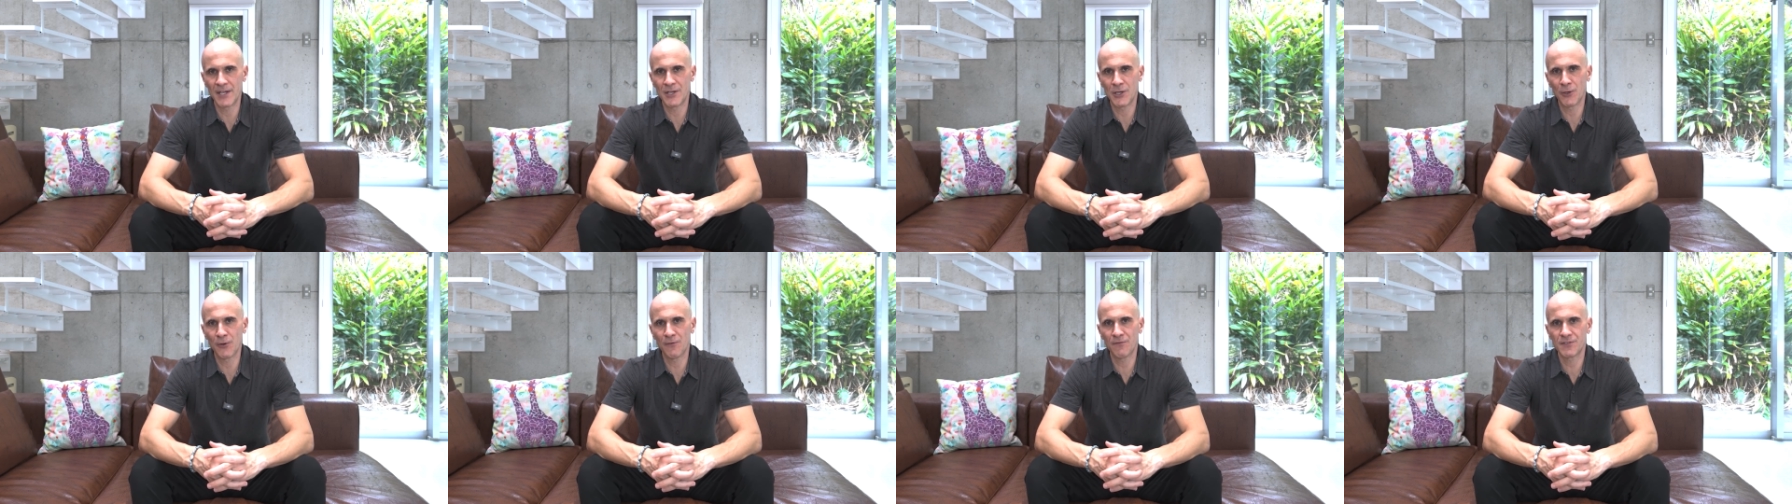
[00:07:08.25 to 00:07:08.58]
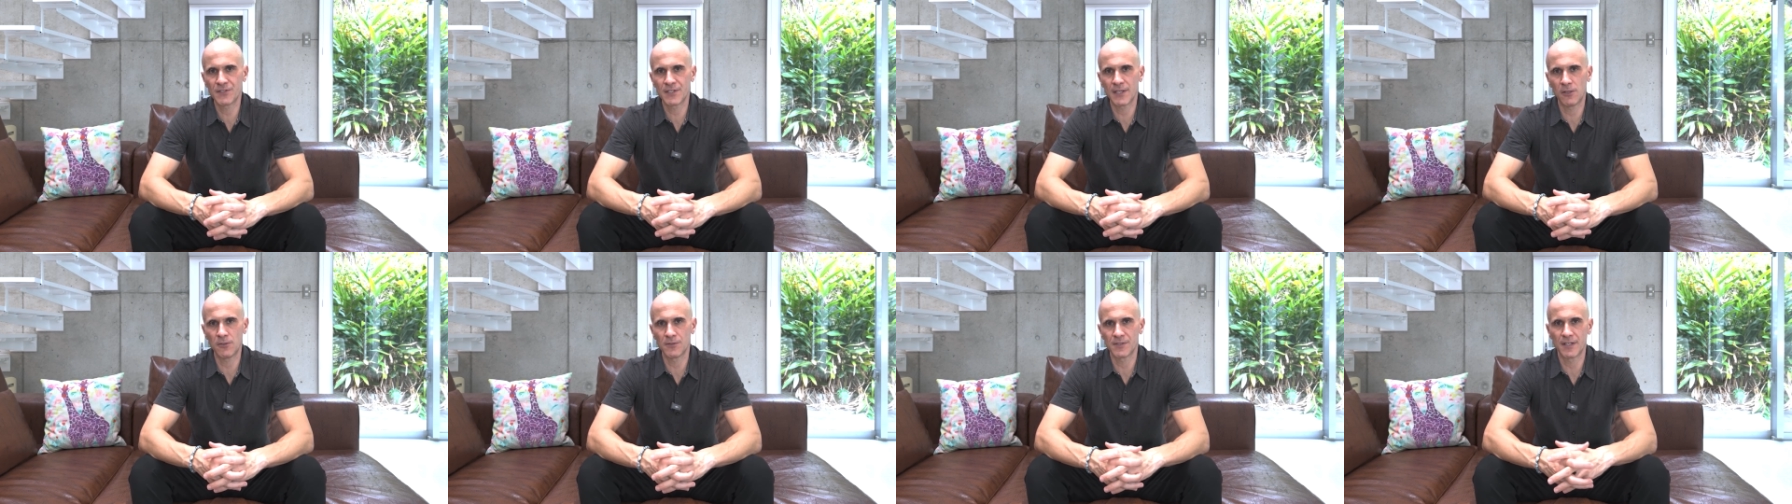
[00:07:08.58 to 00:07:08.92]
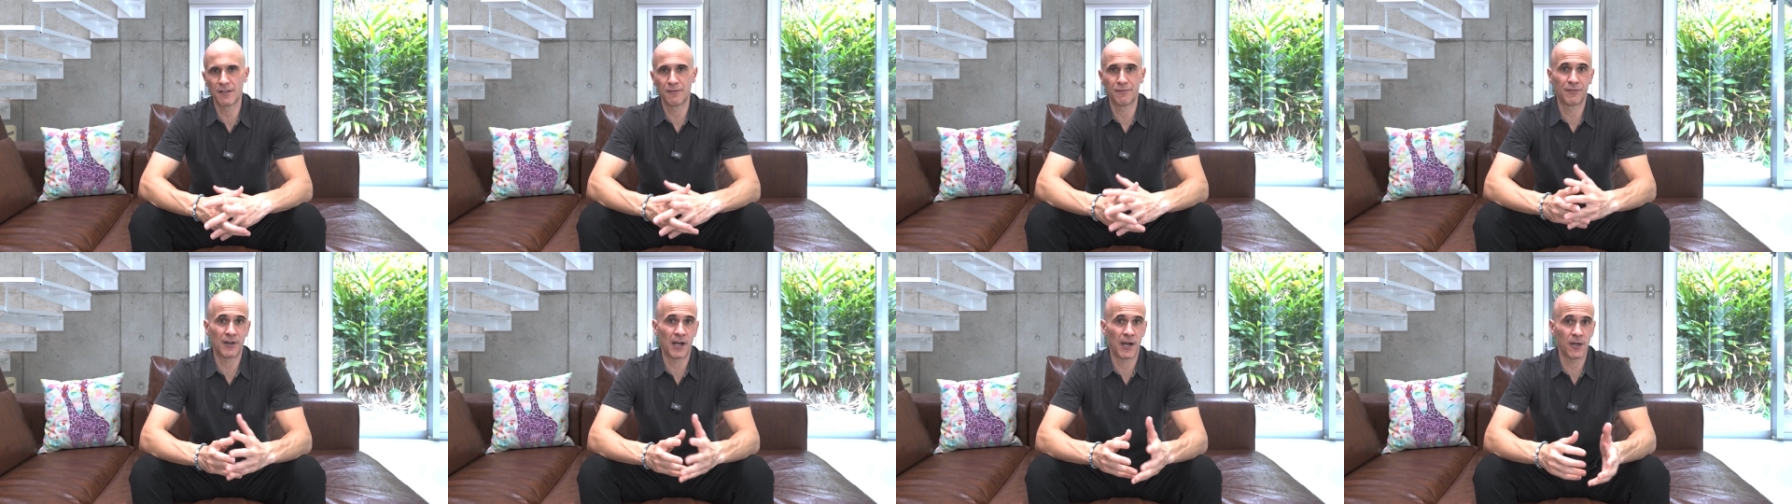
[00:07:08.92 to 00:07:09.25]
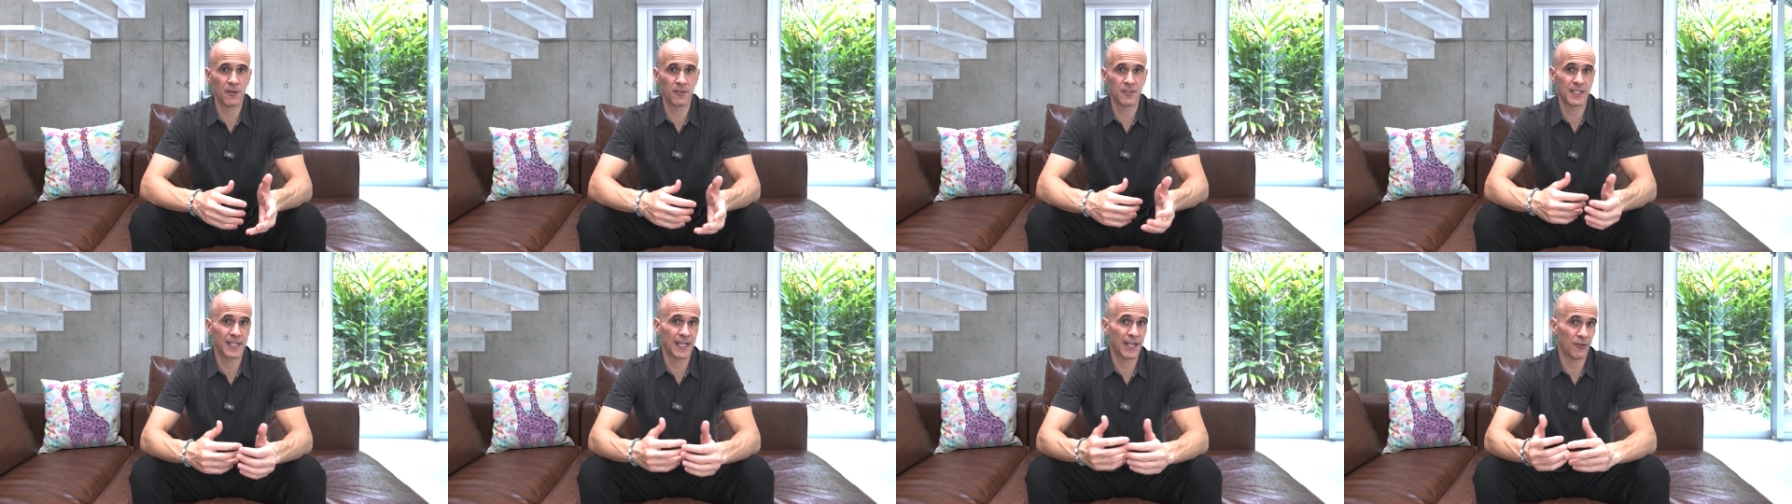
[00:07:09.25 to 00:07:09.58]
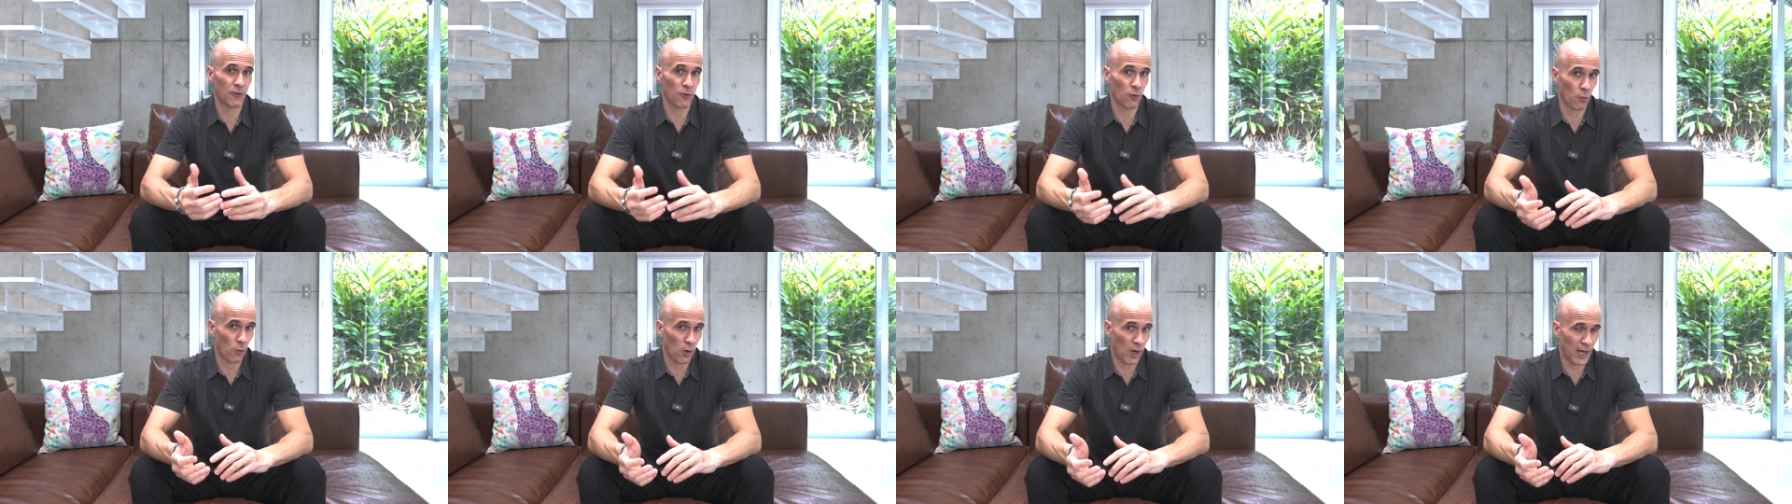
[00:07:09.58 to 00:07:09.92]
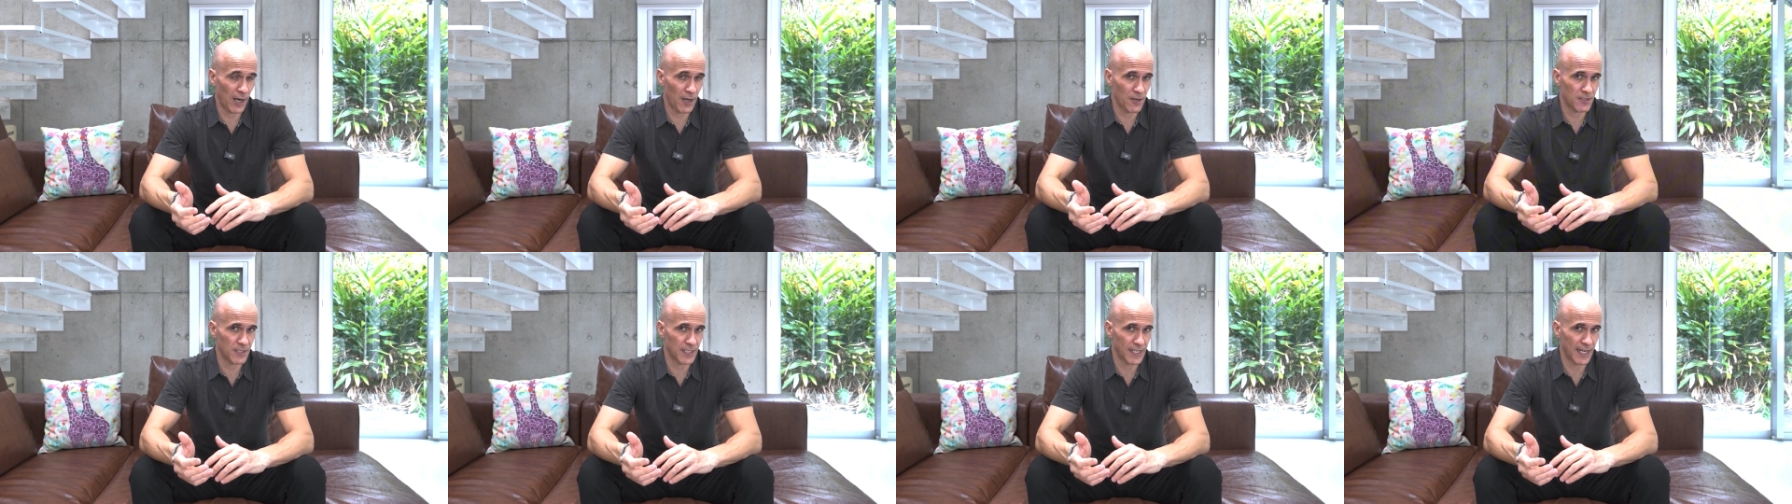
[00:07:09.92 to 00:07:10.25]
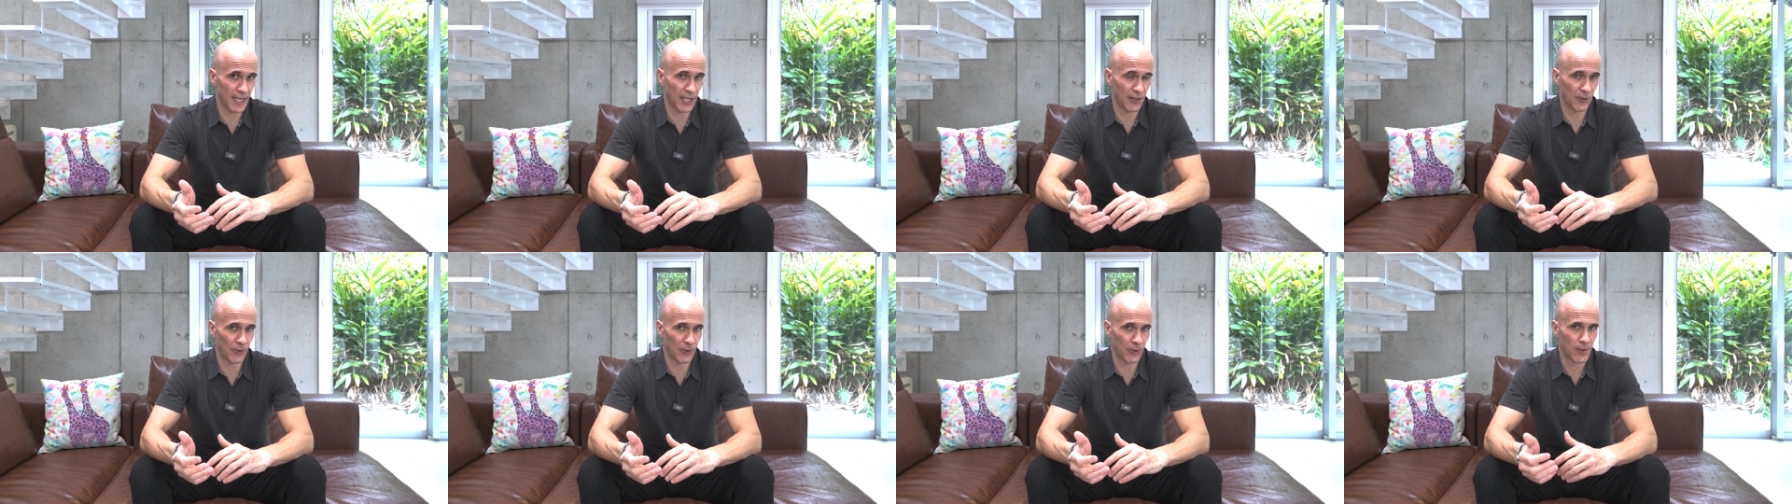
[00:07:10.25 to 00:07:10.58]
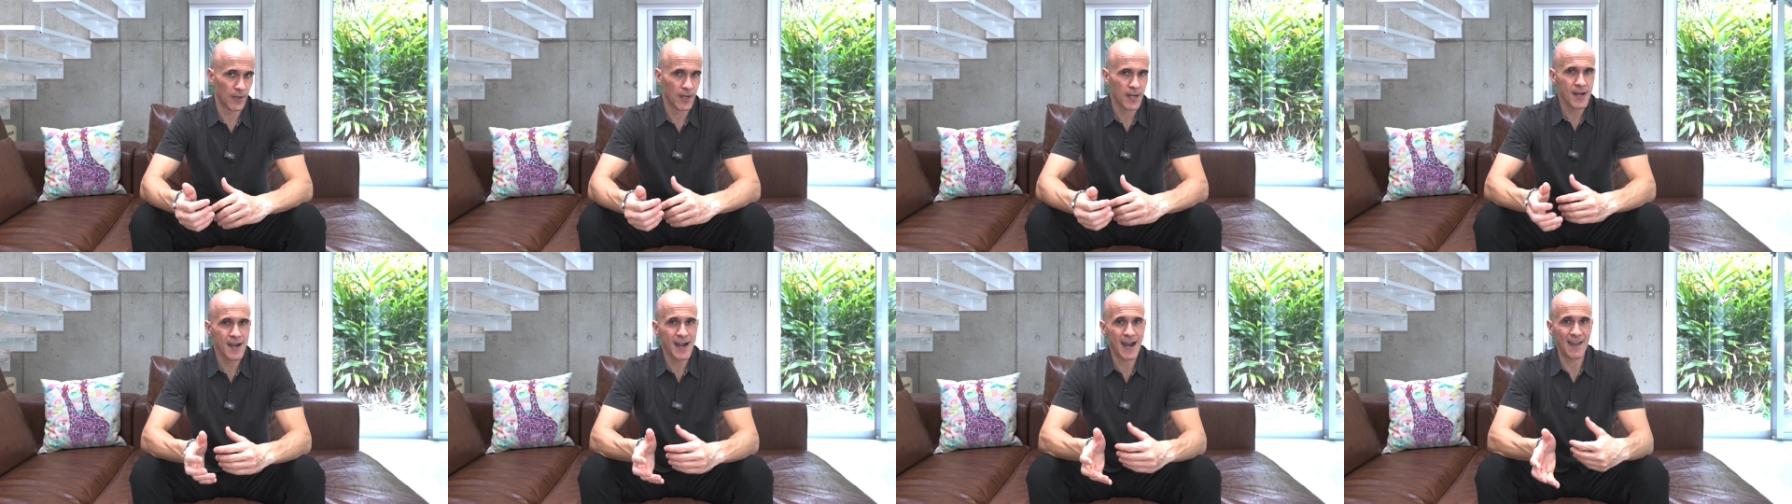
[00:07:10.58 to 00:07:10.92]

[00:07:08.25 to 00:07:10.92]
And nerve cells that fire together wire together,